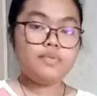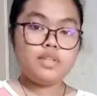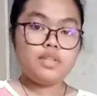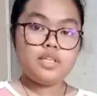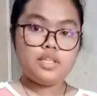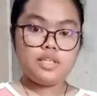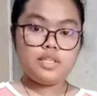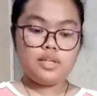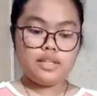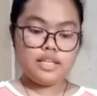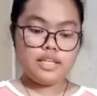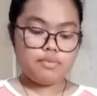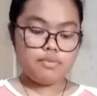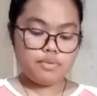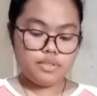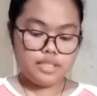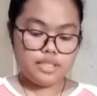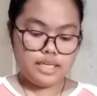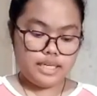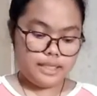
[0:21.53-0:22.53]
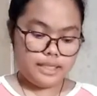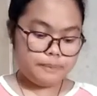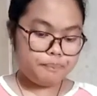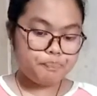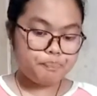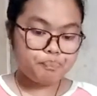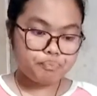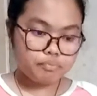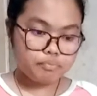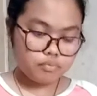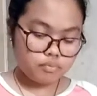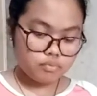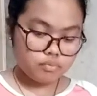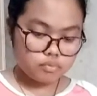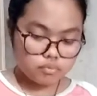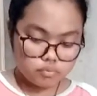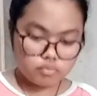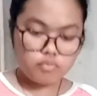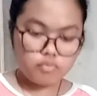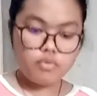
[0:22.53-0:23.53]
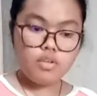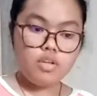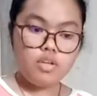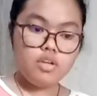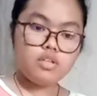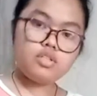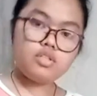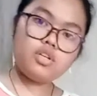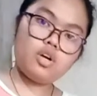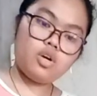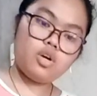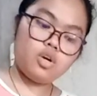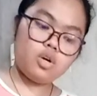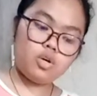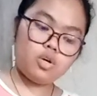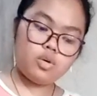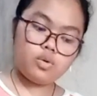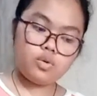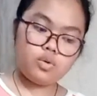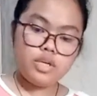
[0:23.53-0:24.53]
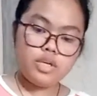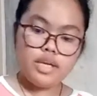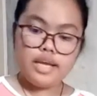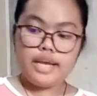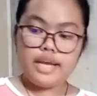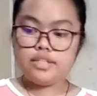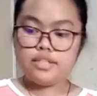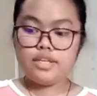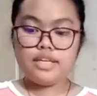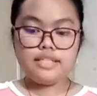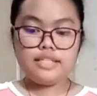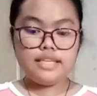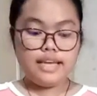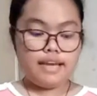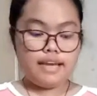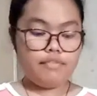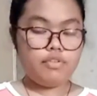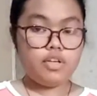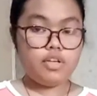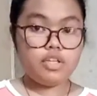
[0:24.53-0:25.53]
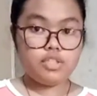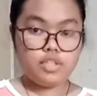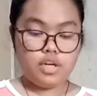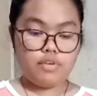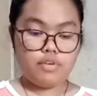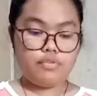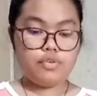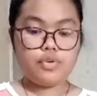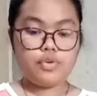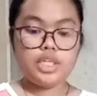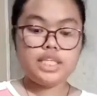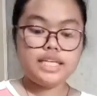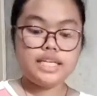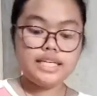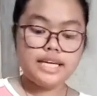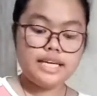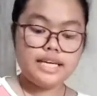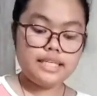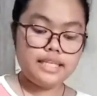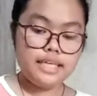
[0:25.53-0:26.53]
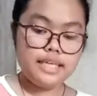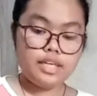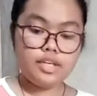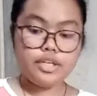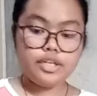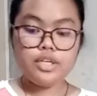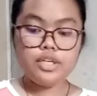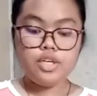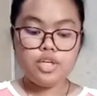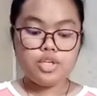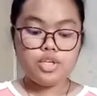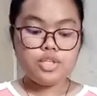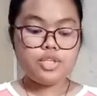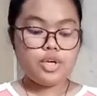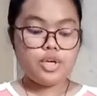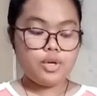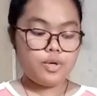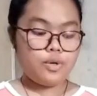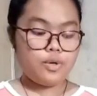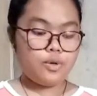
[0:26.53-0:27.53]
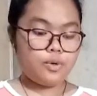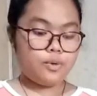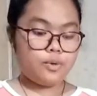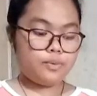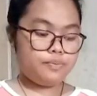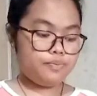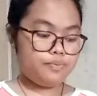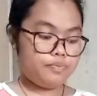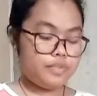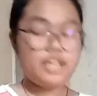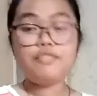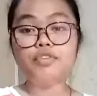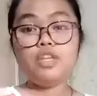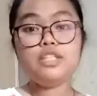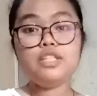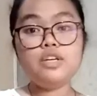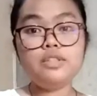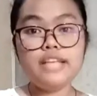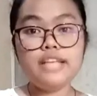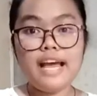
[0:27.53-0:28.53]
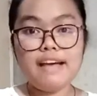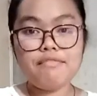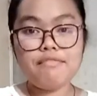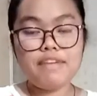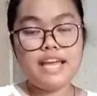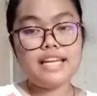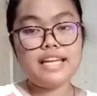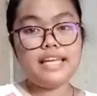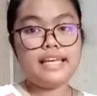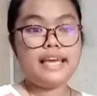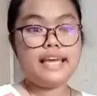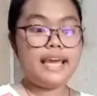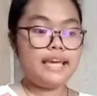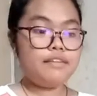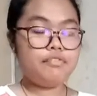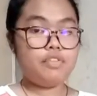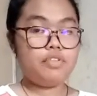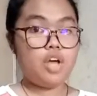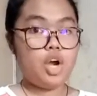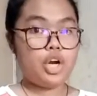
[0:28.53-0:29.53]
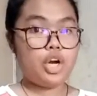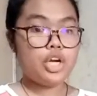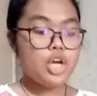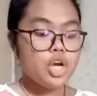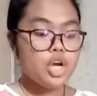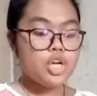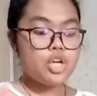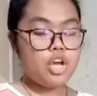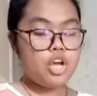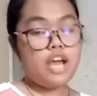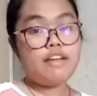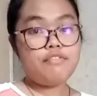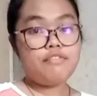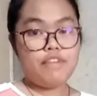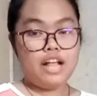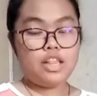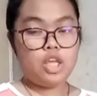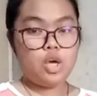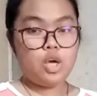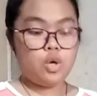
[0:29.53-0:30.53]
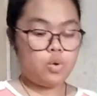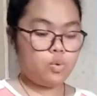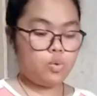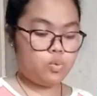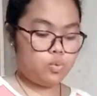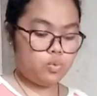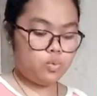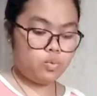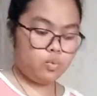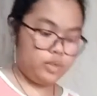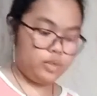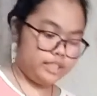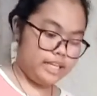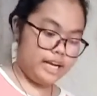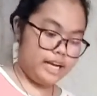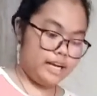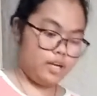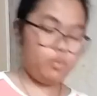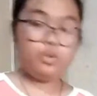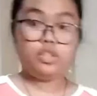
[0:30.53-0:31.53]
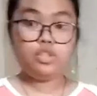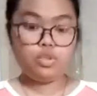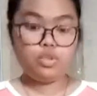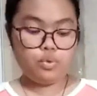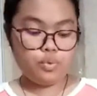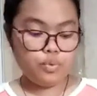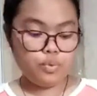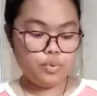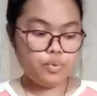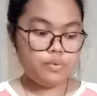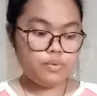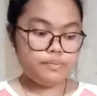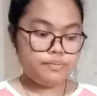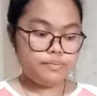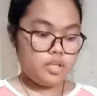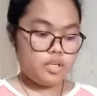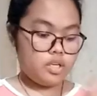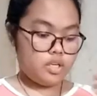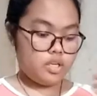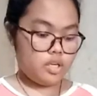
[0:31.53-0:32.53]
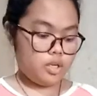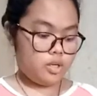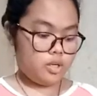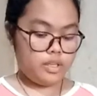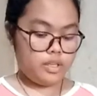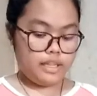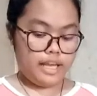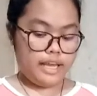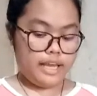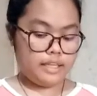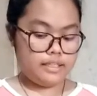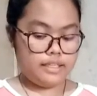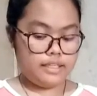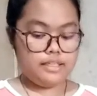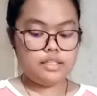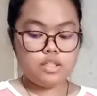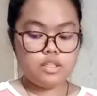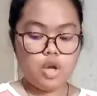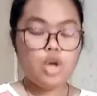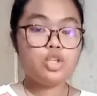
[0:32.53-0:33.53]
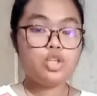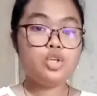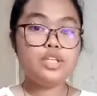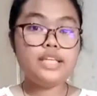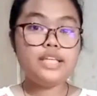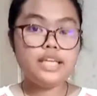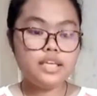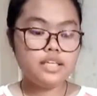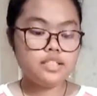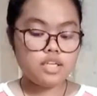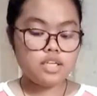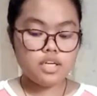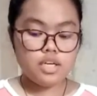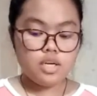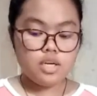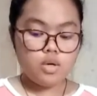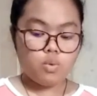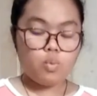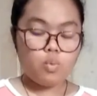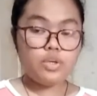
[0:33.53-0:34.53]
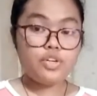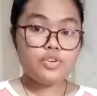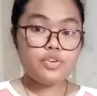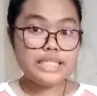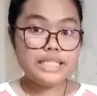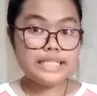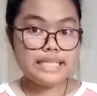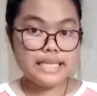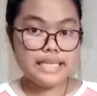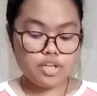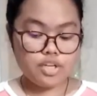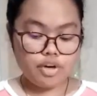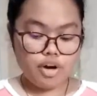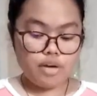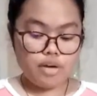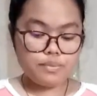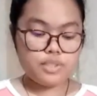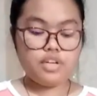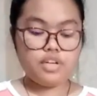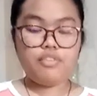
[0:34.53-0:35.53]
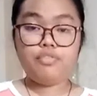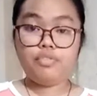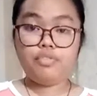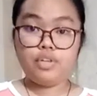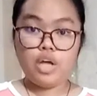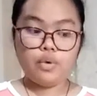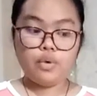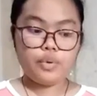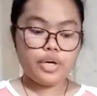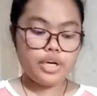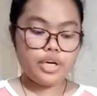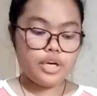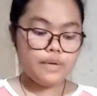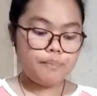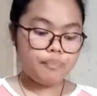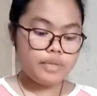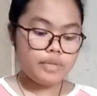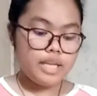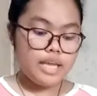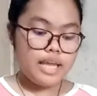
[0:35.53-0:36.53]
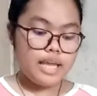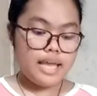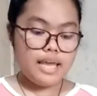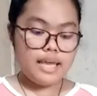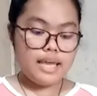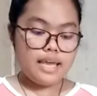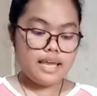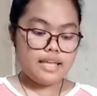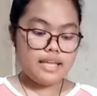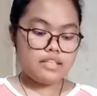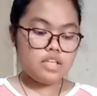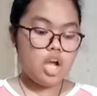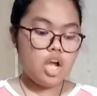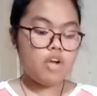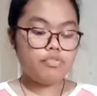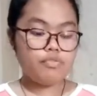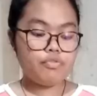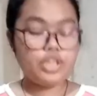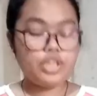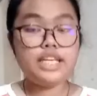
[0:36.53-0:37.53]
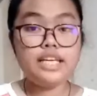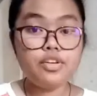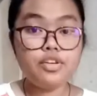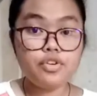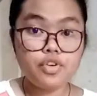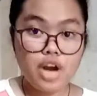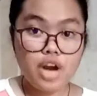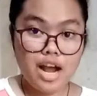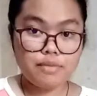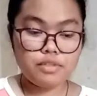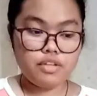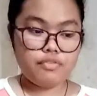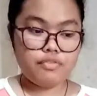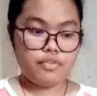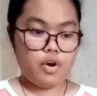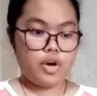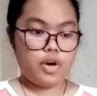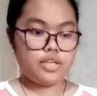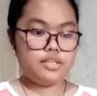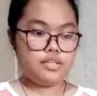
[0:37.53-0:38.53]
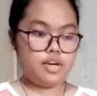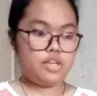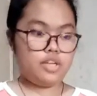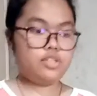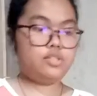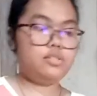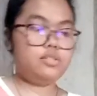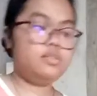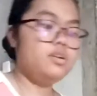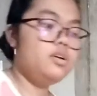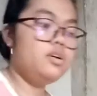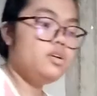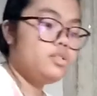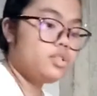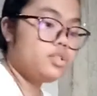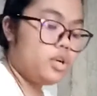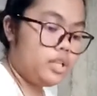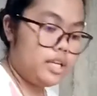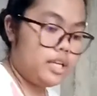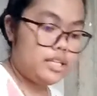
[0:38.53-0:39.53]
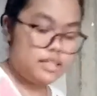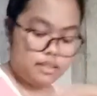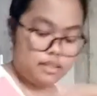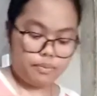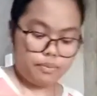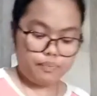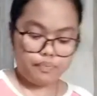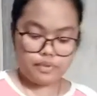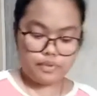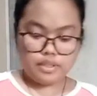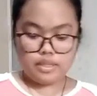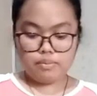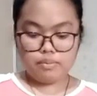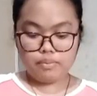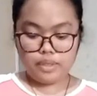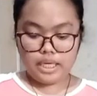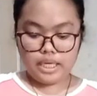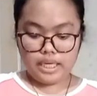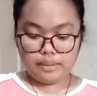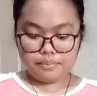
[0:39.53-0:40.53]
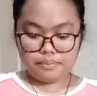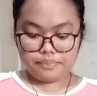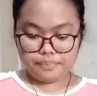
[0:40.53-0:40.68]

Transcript: So let's proceed. So as you can see, I have lots of ingredients here. So if you don't have any cake flour, you can follow what I will do like this. You need 106 grams of flour and 14 grams of cornstarch. So let's begin.